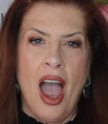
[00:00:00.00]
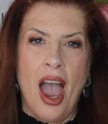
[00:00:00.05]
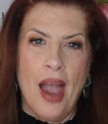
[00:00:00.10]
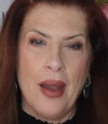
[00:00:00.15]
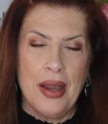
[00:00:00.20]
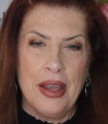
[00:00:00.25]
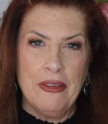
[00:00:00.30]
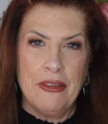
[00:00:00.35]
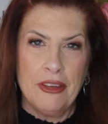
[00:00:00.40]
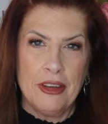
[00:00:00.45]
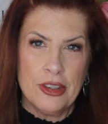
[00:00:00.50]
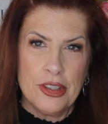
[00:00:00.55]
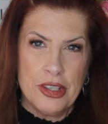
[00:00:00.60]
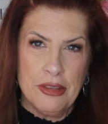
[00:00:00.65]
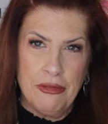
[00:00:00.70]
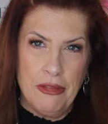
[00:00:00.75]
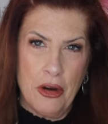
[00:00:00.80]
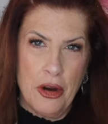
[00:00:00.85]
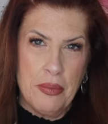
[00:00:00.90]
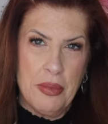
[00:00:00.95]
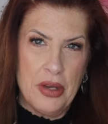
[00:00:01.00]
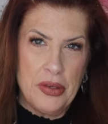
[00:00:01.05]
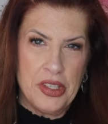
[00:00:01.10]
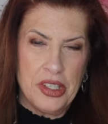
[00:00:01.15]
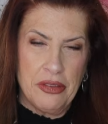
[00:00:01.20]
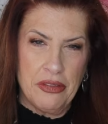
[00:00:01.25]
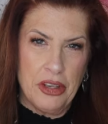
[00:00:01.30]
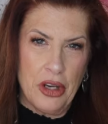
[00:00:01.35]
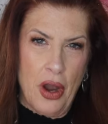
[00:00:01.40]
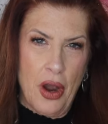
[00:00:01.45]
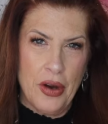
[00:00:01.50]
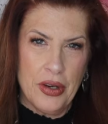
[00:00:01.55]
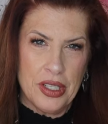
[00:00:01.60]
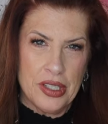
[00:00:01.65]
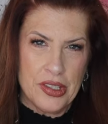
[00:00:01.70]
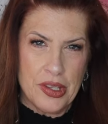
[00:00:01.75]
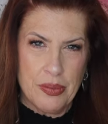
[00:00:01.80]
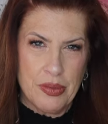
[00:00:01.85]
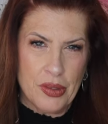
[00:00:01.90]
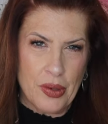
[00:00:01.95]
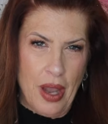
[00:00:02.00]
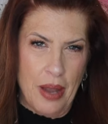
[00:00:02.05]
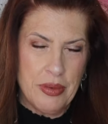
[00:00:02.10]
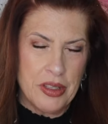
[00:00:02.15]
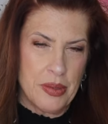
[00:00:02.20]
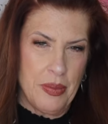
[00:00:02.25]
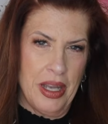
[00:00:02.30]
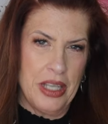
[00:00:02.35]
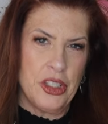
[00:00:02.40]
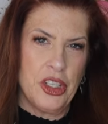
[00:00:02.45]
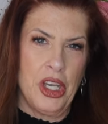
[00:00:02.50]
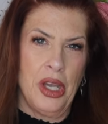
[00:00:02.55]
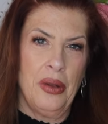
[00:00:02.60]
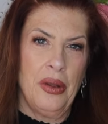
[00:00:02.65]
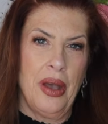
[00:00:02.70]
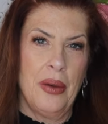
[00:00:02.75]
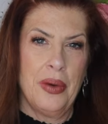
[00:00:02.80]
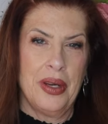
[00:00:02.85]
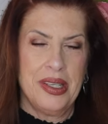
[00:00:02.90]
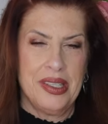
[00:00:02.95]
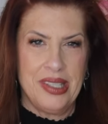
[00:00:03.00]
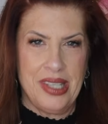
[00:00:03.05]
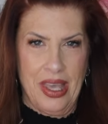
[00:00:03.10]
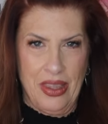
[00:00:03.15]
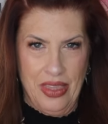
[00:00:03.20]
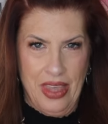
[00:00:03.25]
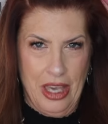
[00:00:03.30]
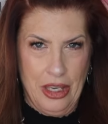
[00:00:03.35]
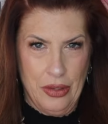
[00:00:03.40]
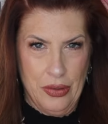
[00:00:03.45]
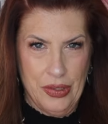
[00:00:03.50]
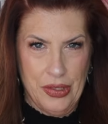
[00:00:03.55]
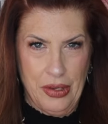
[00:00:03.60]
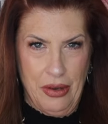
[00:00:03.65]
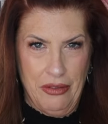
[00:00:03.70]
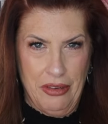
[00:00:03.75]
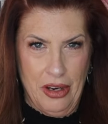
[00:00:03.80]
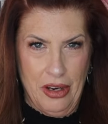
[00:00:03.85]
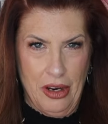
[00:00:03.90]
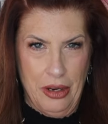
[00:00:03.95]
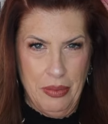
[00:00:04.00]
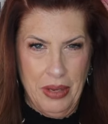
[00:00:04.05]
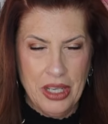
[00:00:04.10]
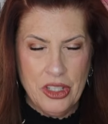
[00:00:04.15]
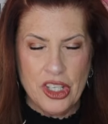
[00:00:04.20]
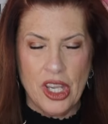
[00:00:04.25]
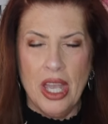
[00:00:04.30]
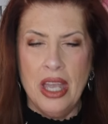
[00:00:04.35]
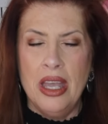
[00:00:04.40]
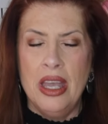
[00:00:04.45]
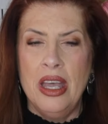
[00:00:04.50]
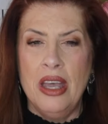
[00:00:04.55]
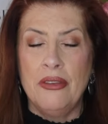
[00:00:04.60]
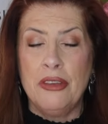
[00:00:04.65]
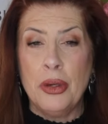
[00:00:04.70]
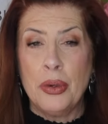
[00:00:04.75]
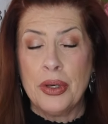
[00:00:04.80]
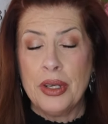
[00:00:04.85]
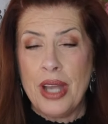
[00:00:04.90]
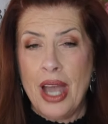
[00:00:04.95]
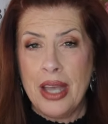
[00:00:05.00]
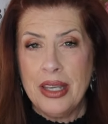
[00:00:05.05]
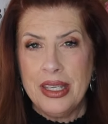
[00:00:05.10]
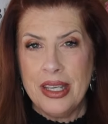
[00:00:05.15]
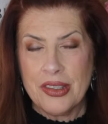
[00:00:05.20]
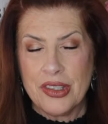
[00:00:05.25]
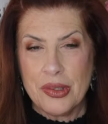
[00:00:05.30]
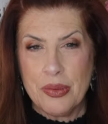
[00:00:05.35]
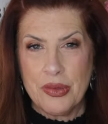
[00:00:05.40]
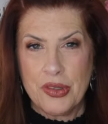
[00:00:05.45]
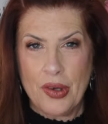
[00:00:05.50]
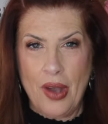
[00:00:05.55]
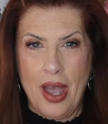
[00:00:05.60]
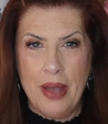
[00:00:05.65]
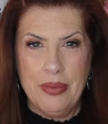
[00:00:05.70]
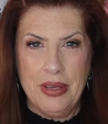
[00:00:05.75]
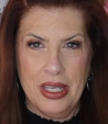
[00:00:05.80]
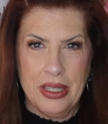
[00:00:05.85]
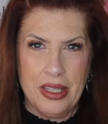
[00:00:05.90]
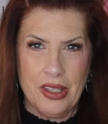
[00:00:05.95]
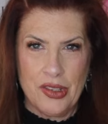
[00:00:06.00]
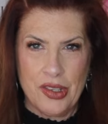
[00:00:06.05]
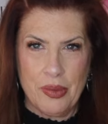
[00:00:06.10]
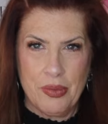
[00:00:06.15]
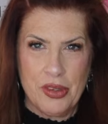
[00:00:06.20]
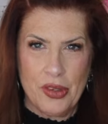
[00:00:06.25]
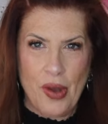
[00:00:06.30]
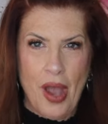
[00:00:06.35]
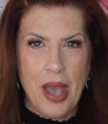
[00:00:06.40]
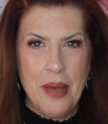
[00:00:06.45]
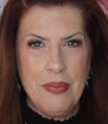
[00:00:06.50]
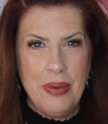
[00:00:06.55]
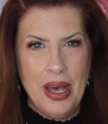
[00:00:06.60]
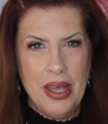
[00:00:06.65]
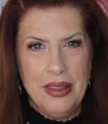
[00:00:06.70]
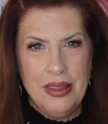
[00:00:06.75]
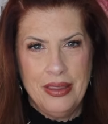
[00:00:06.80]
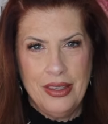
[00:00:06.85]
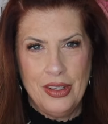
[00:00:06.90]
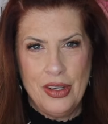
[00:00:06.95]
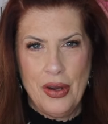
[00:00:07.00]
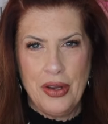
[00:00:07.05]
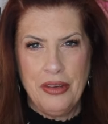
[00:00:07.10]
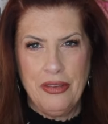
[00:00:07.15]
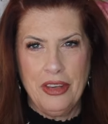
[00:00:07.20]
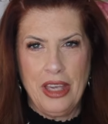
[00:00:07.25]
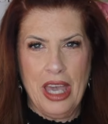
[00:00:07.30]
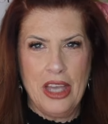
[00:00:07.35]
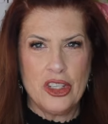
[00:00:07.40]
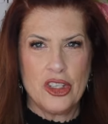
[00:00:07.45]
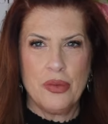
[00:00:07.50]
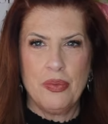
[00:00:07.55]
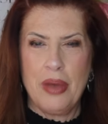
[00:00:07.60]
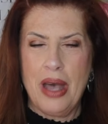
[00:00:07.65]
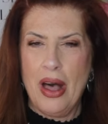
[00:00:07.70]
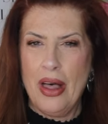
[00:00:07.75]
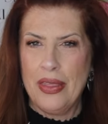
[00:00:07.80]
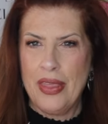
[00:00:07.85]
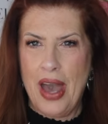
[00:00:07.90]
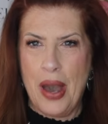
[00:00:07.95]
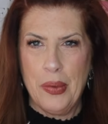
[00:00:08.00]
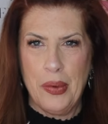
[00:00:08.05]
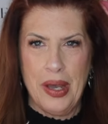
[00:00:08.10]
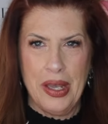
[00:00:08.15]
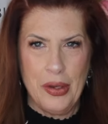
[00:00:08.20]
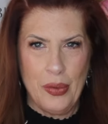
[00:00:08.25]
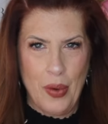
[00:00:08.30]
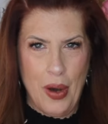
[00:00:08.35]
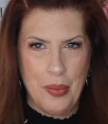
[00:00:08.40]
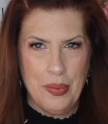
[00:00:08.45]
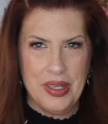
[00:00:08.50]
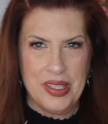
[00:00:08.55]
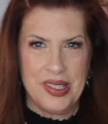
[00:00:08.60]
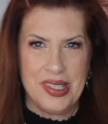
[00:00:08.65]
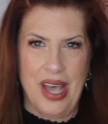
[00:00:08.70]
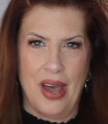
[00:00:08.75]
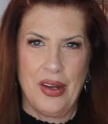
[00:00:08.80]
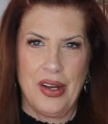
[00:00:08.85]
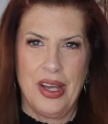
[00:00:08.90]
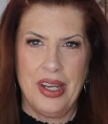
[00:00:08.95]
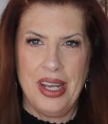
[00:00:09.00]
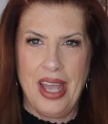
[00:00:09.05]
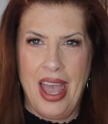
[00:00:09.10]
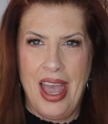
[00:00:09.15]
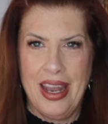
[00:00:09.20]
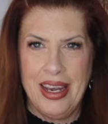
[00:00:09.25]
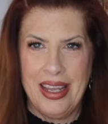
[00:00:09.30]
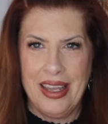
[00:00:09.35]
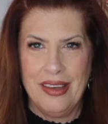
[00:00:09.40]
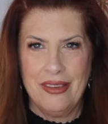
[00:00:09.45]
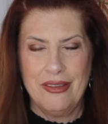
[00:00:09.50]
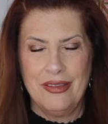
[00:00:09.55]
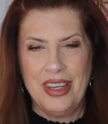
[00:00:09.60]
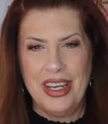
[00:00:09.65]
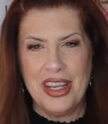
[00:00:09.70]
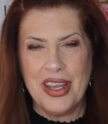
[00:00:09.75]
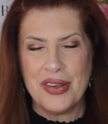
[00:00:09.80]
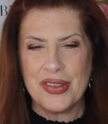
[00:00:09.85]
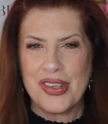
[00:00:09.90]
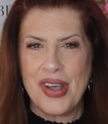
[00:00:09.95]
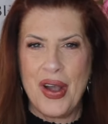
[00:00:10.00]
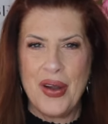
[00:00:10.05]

All right, first and foremost, if you're already subscribed to my channel, I wanna say thank you so very much. If you are not yet subscribed, hit the subscribe button, the notification bell, that way you won't miss out on any videos.